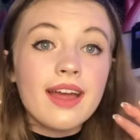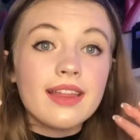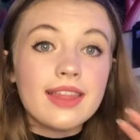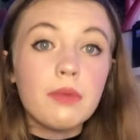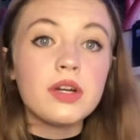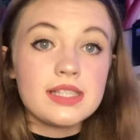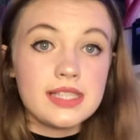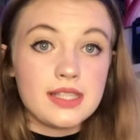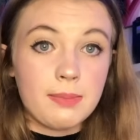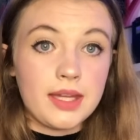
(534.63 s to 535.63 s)
They want to
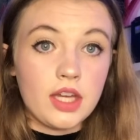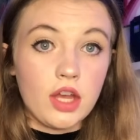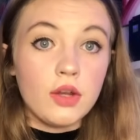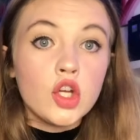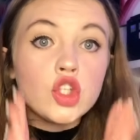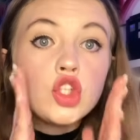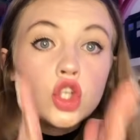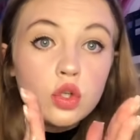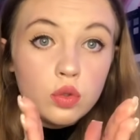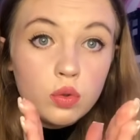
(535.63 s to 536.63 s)
see something new.
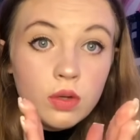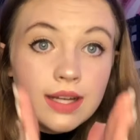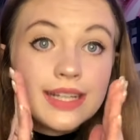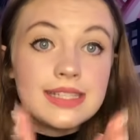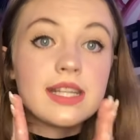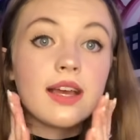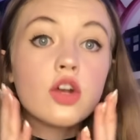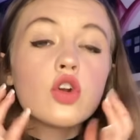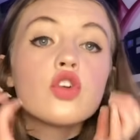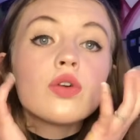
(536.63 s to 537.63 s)
You need to
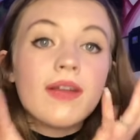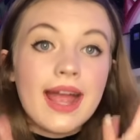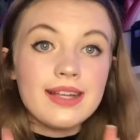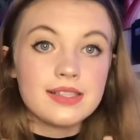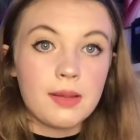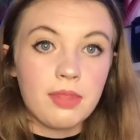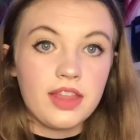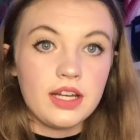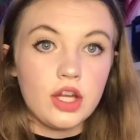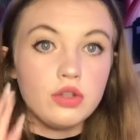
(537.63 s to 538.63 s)
create
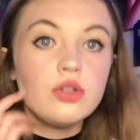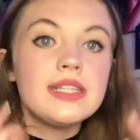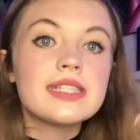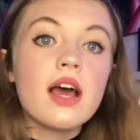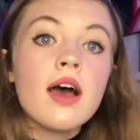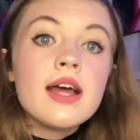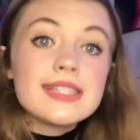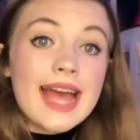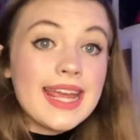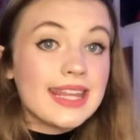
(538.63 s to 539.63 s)
something new. You need to
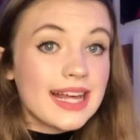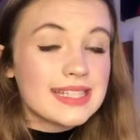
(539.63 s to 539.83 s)
take that